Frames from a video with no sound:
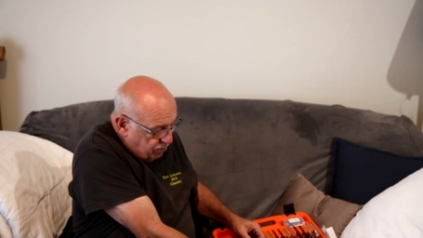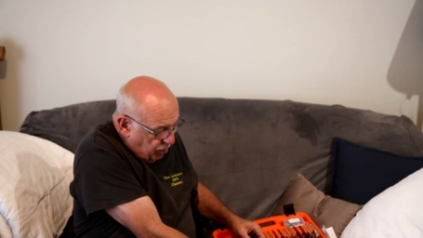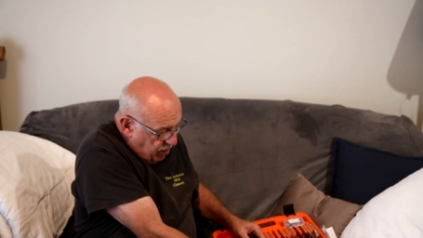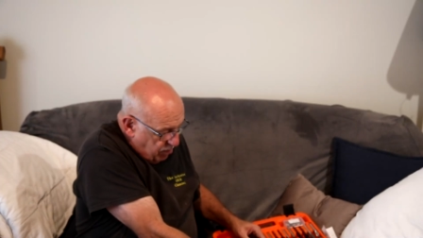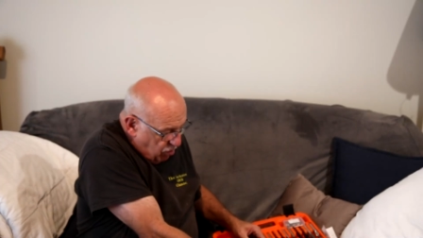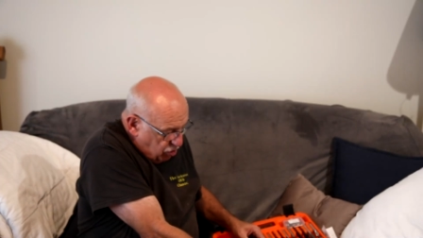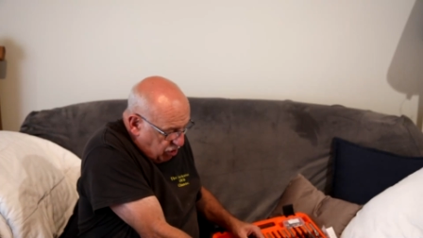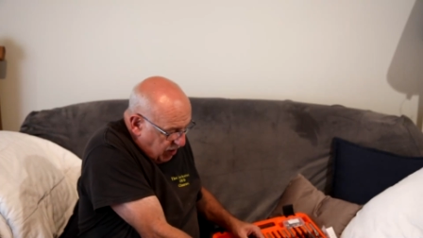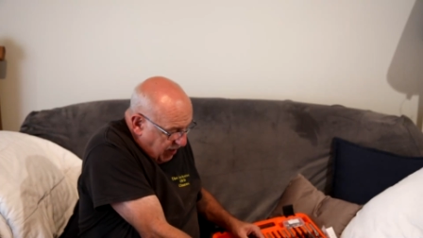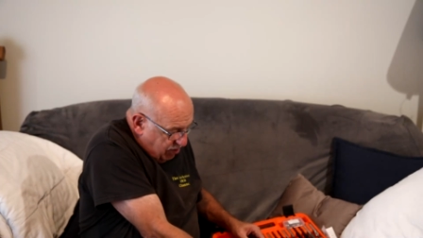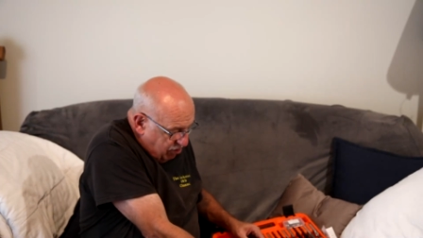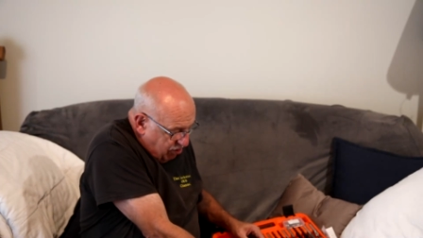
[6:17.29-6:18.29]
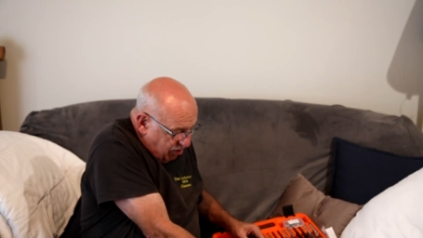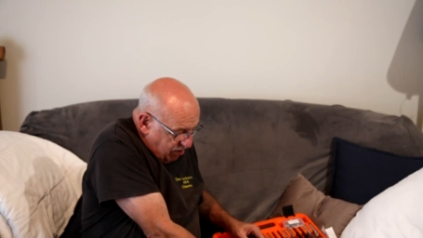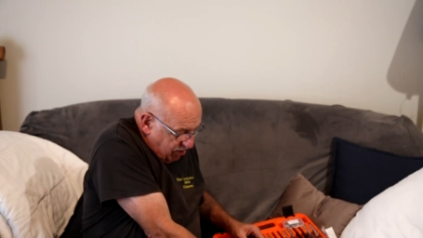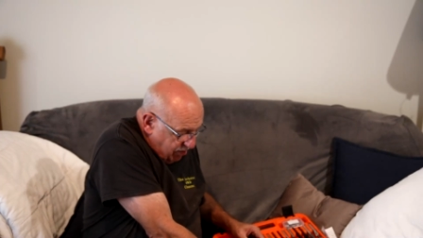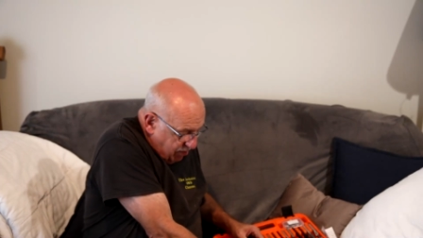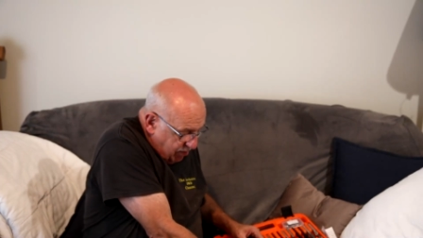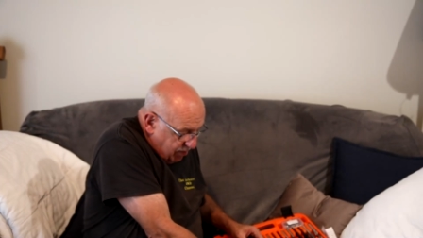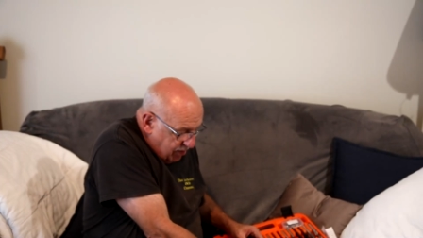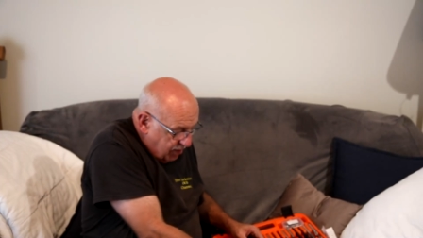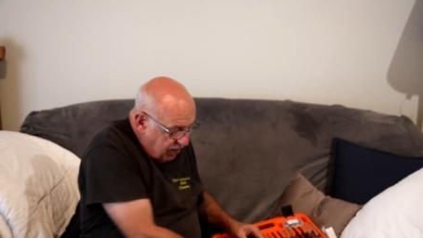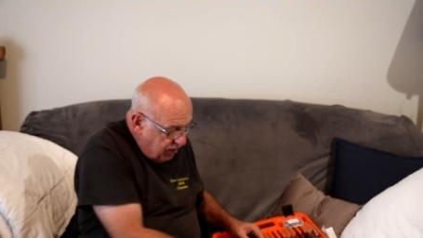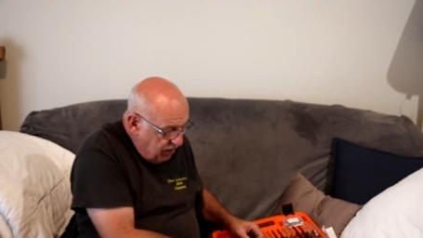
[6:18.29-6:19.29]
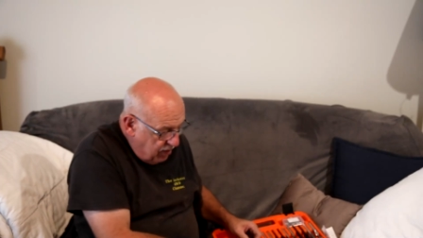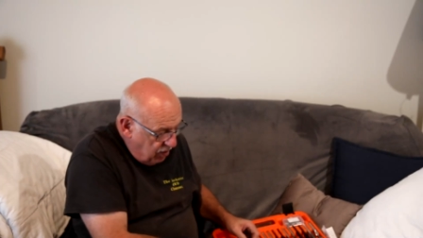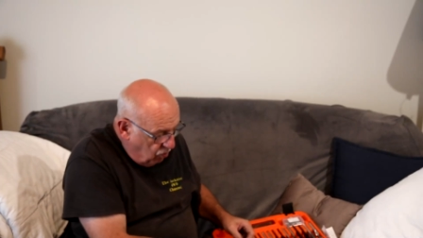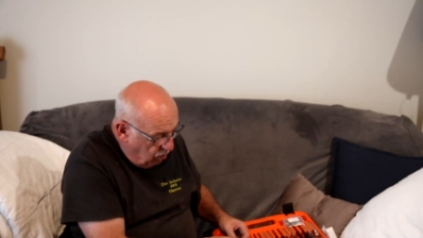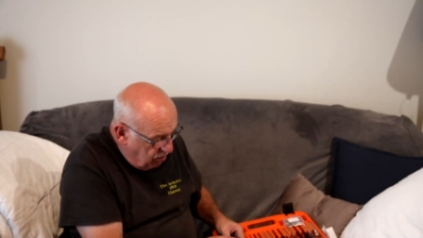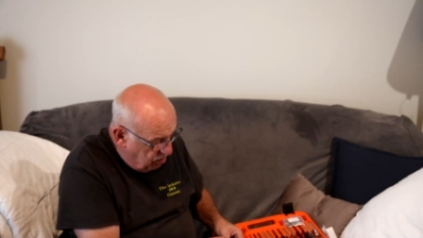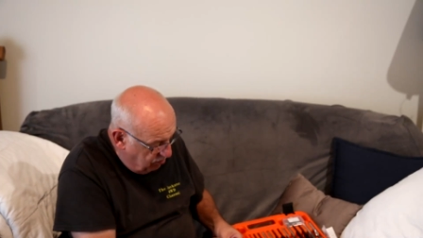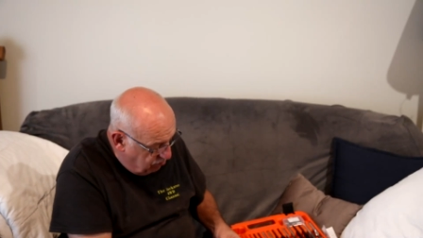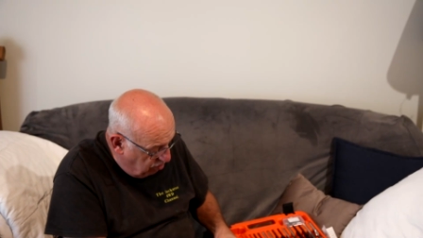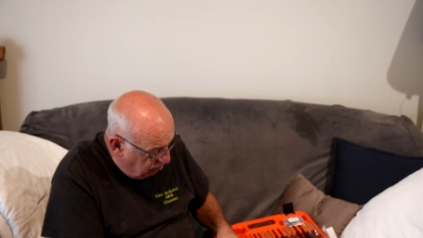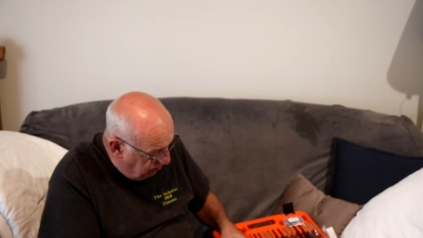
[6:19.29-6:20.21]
pretty much it. Once you've done